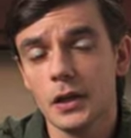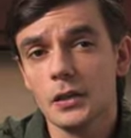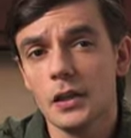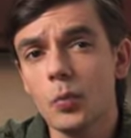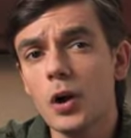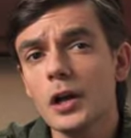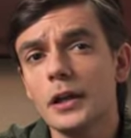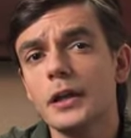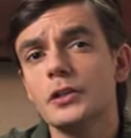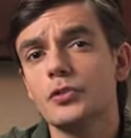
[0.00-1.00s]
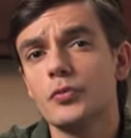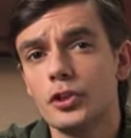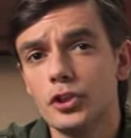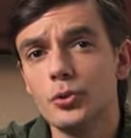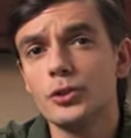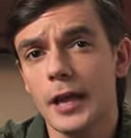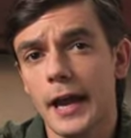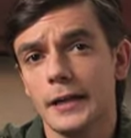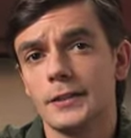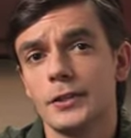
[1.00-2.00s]
They're working to reduce
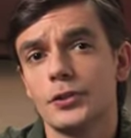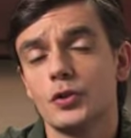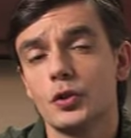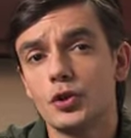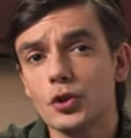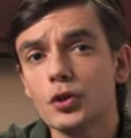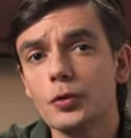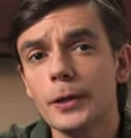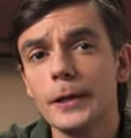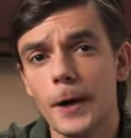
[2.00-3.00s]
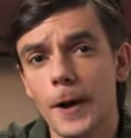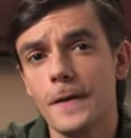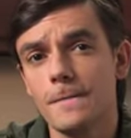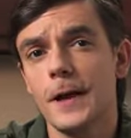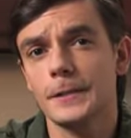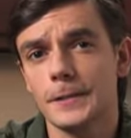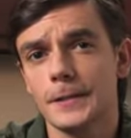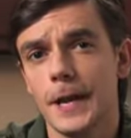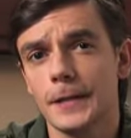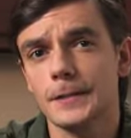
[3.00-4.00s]
access to sugary, high-fat
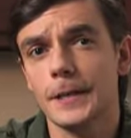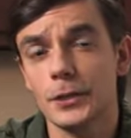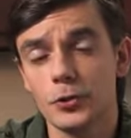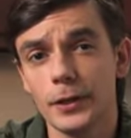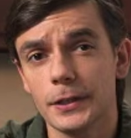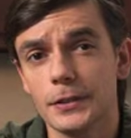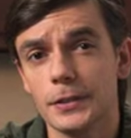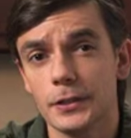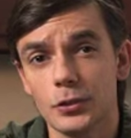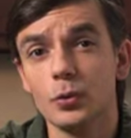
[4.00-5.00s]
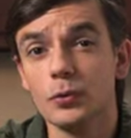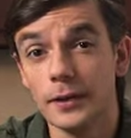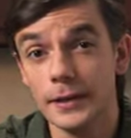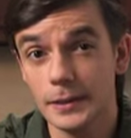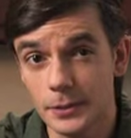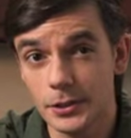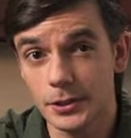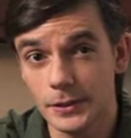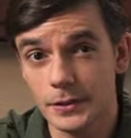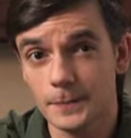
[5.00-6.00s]
snacks and drinks in school vending
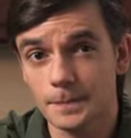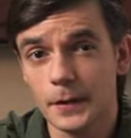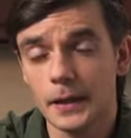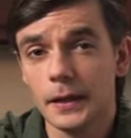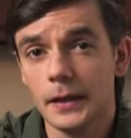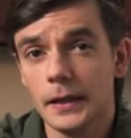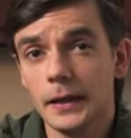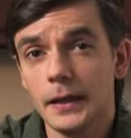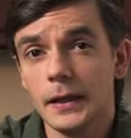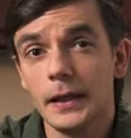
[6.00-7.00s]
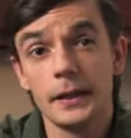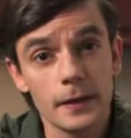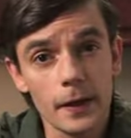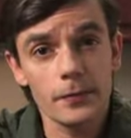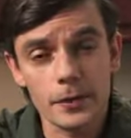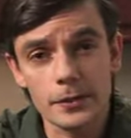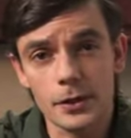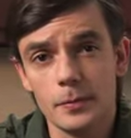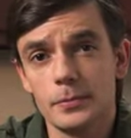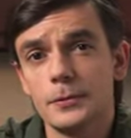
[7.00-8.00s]
machines. In another
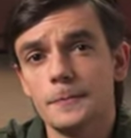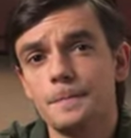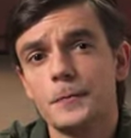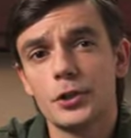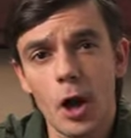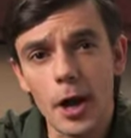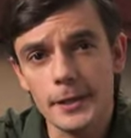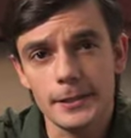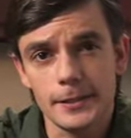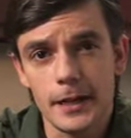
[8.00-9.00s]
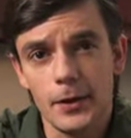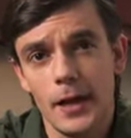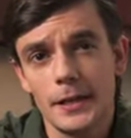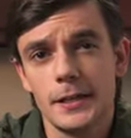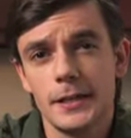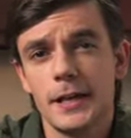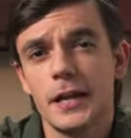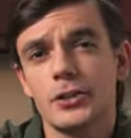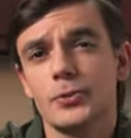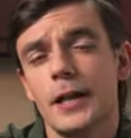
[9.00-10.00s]
example, China now has a
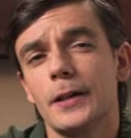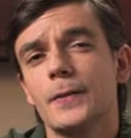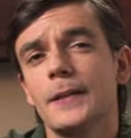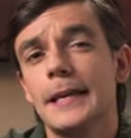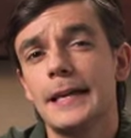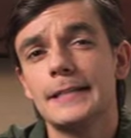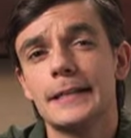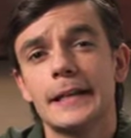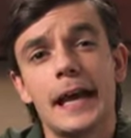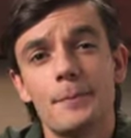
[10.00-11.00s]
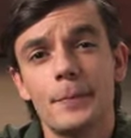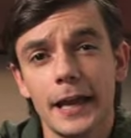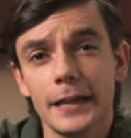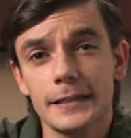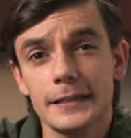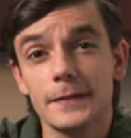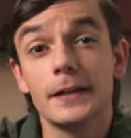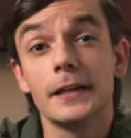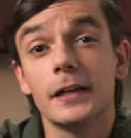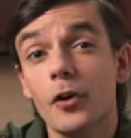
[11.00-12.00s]
national healthy eating campaign that
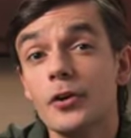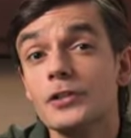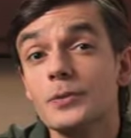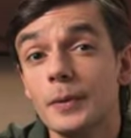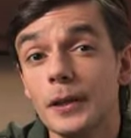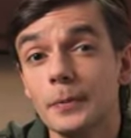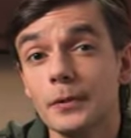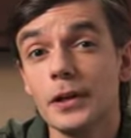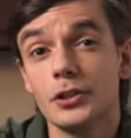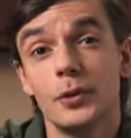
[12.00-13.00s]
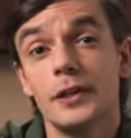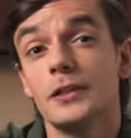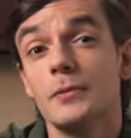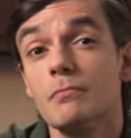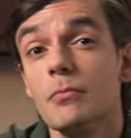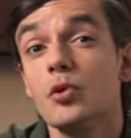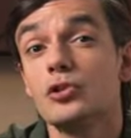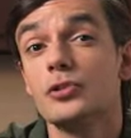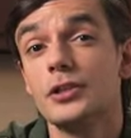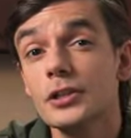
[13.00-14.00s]
encourages people to eat a more
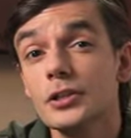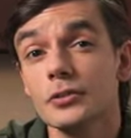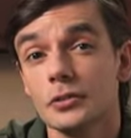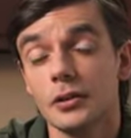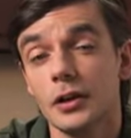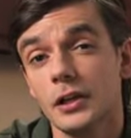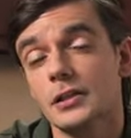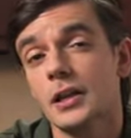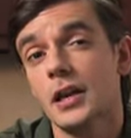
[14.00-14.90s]
traditional diet